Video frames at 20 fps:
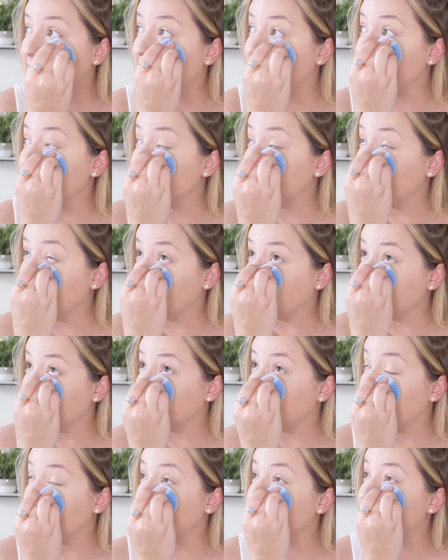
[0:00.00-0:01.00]
as you guys
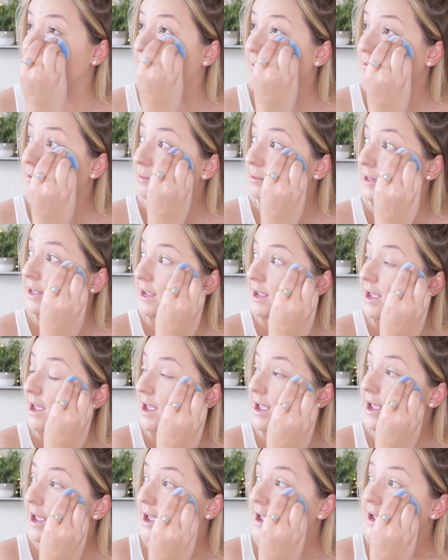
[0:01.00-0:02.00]
know, it's
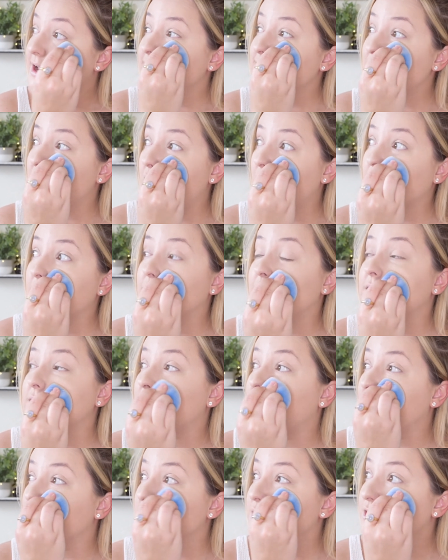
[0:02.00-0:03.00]
hard. It's
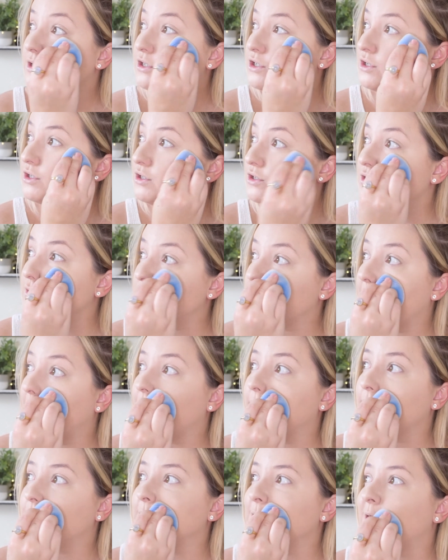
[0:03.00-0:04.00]
hard to just do that
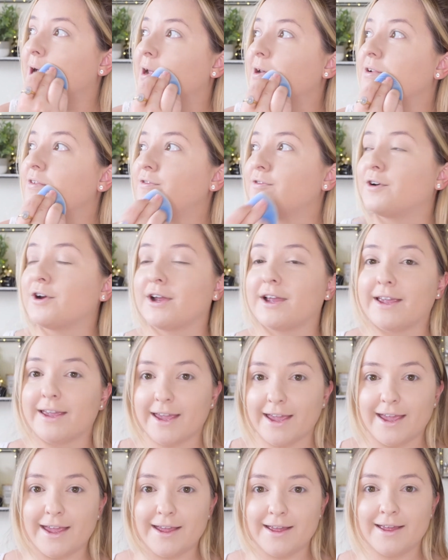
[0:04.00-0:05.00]
and to kind of
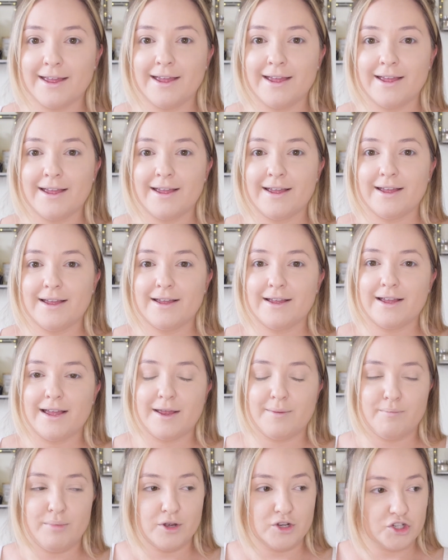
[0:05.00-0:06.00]
forget
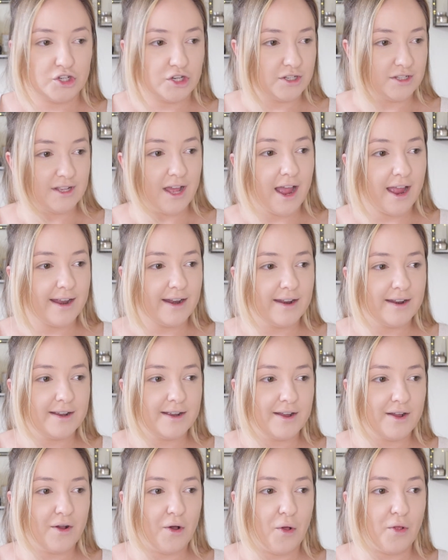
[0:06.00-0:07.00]
and push aside
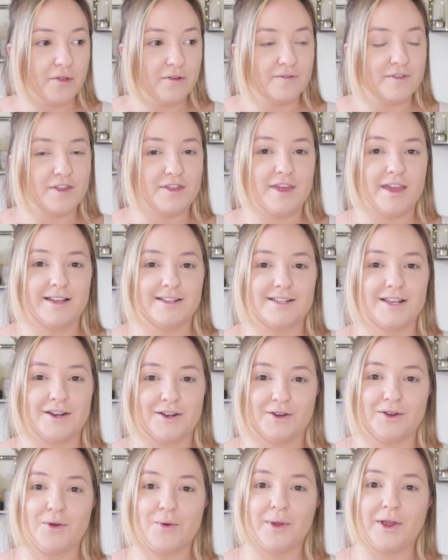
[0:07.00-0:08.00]
all of the things that
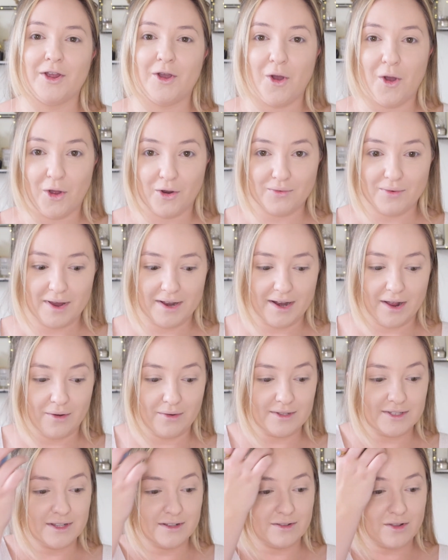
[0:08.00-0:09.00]
are going on right now.
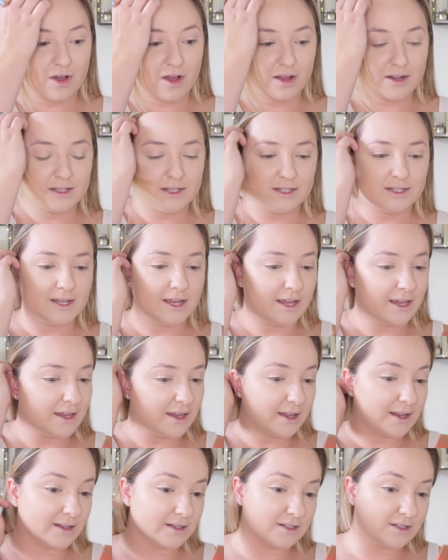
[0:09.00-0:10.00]
It's a lot to take
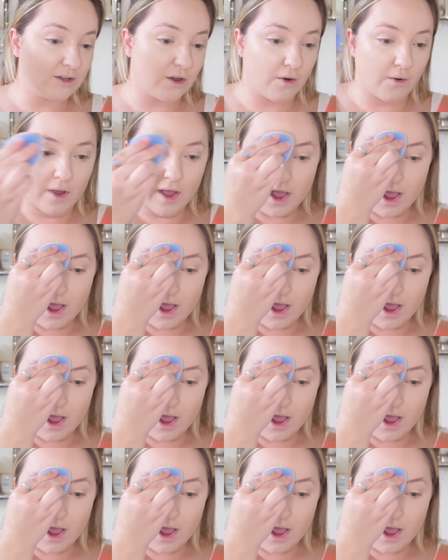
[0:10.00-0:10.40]
in. So